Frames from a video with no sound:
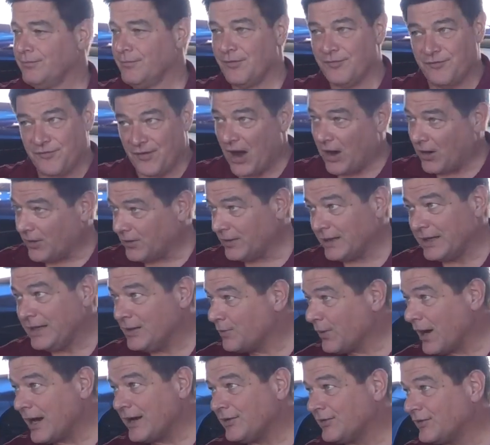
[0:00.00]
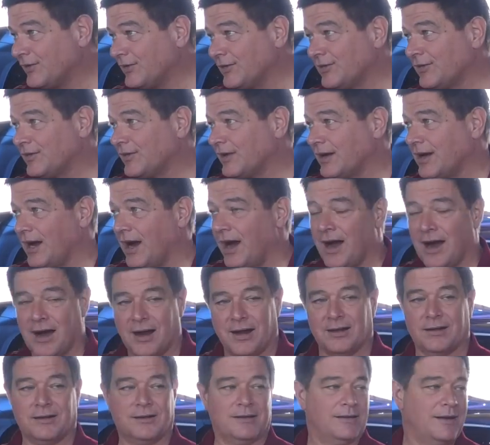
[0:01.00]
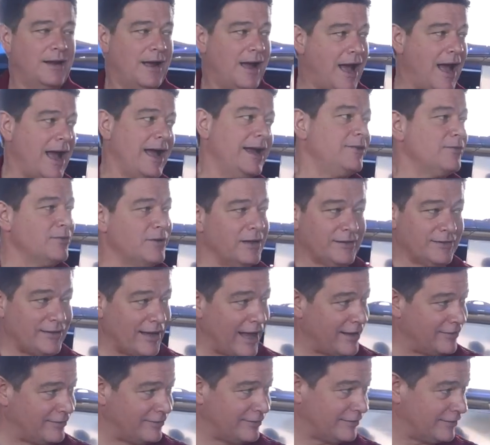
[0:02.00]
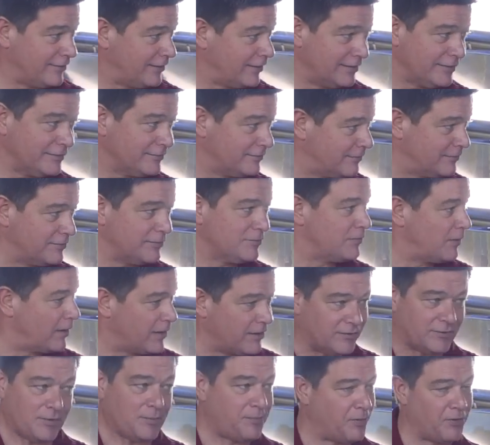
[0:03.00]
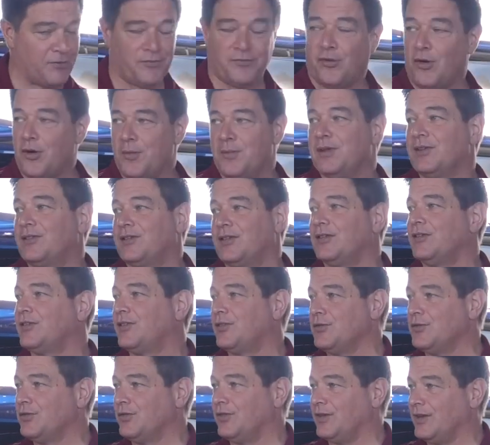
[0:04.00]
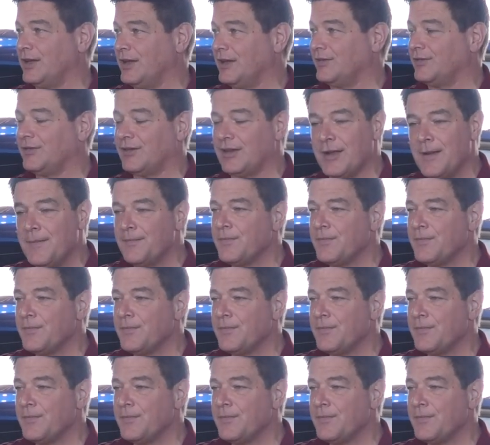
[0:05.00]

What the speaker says: Farley races the car. Heinrichs is a performance enthusiast.